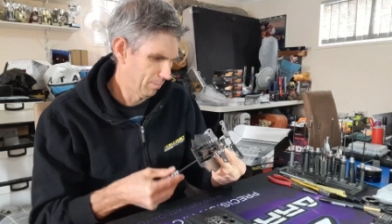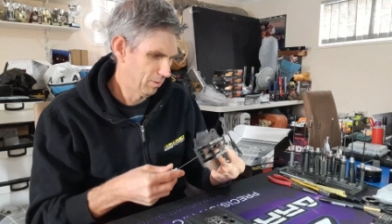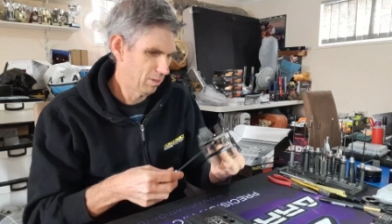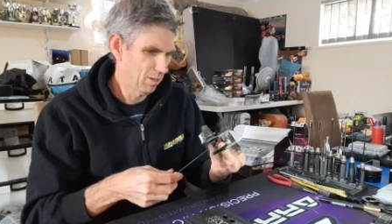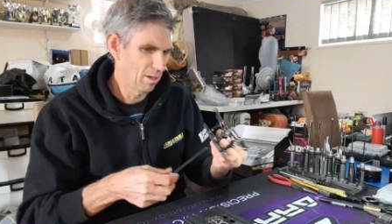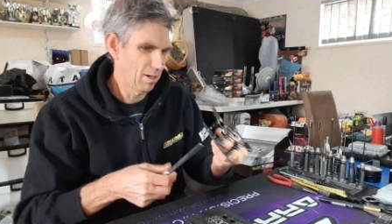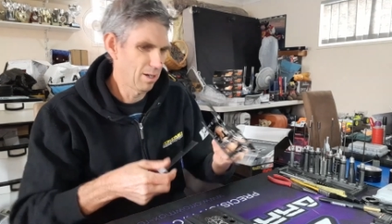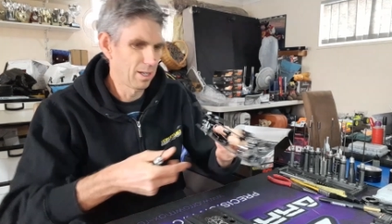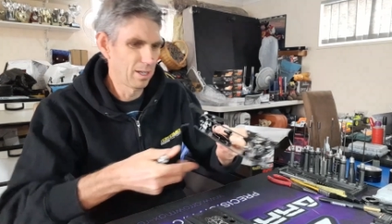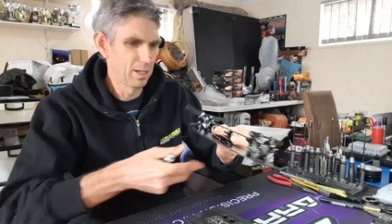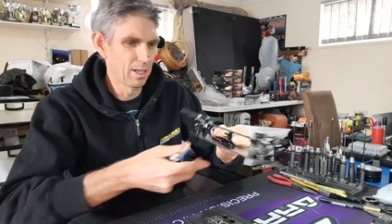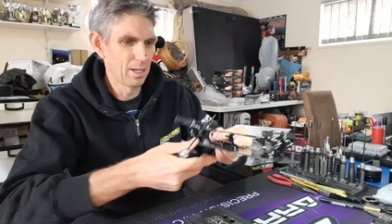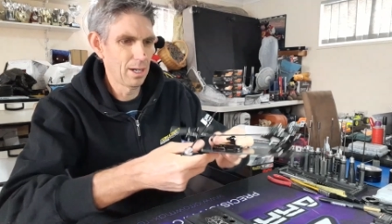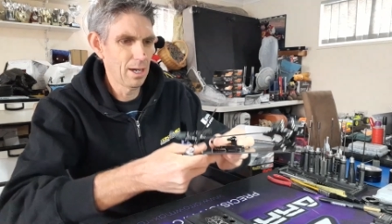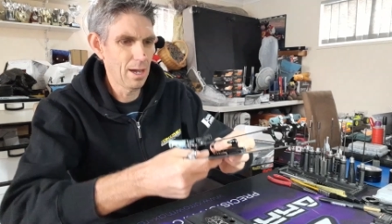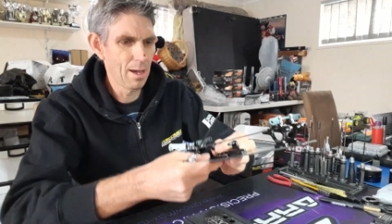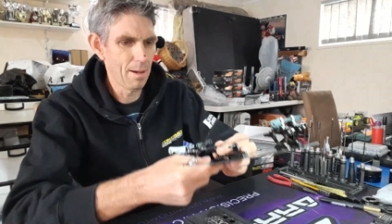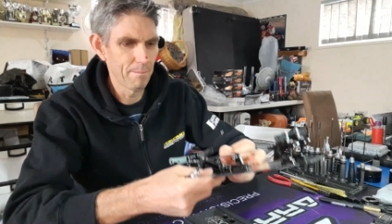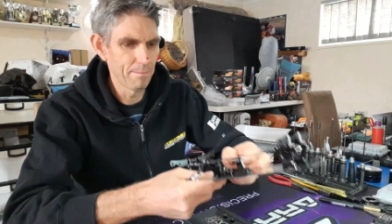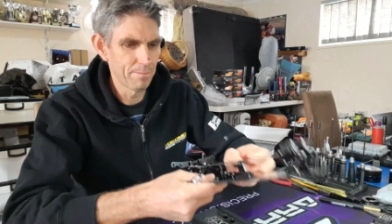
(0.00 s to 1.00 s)
Tighten it
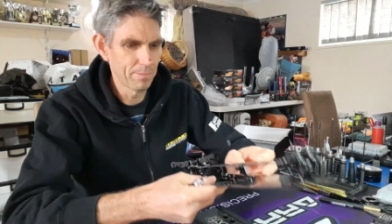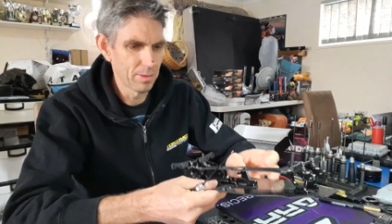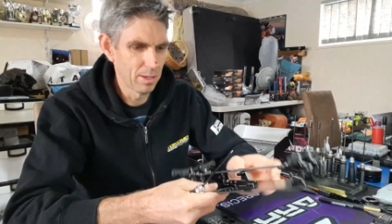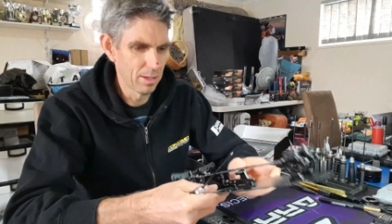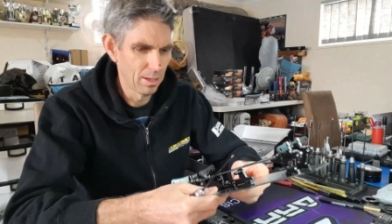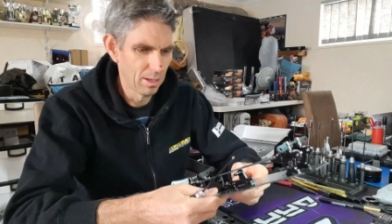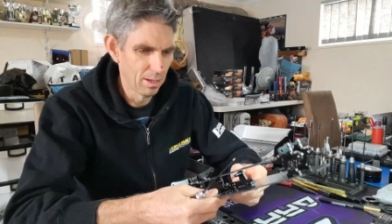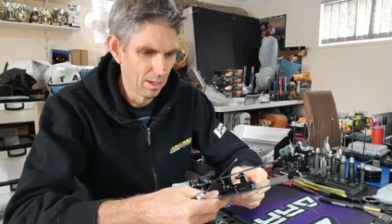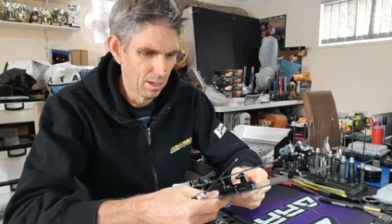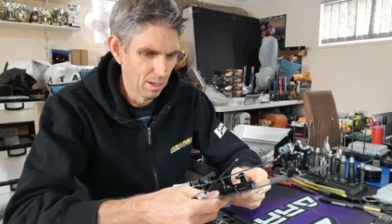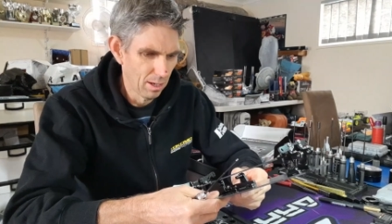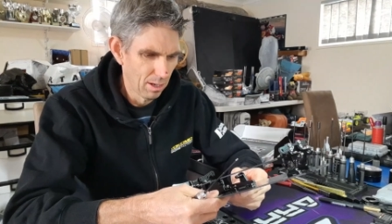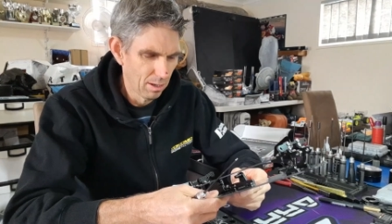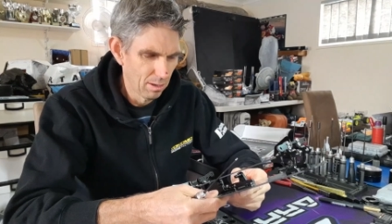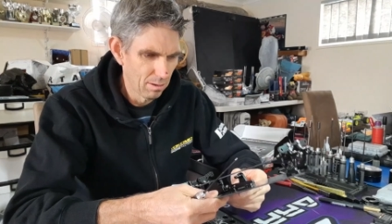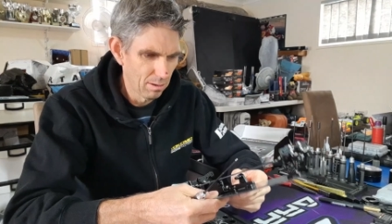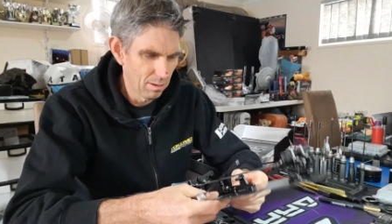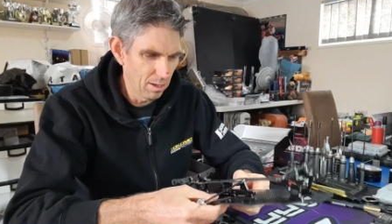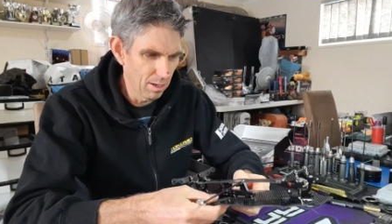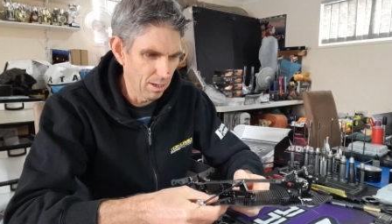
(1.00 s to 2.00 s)
up.
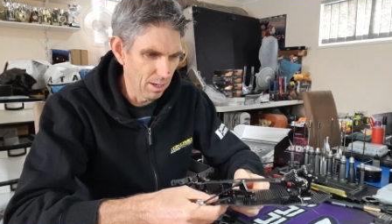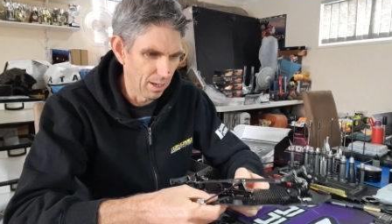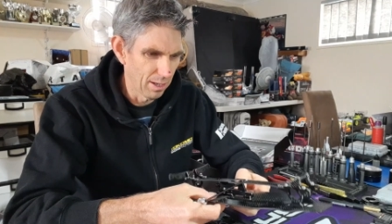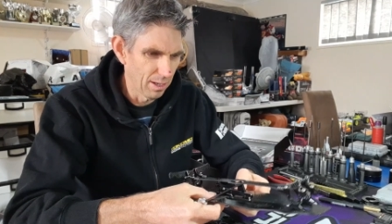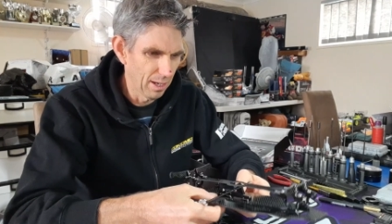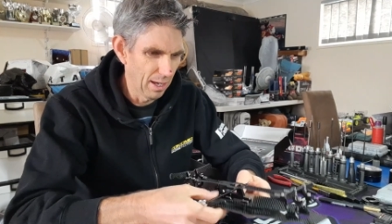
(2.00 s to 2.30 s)
Right,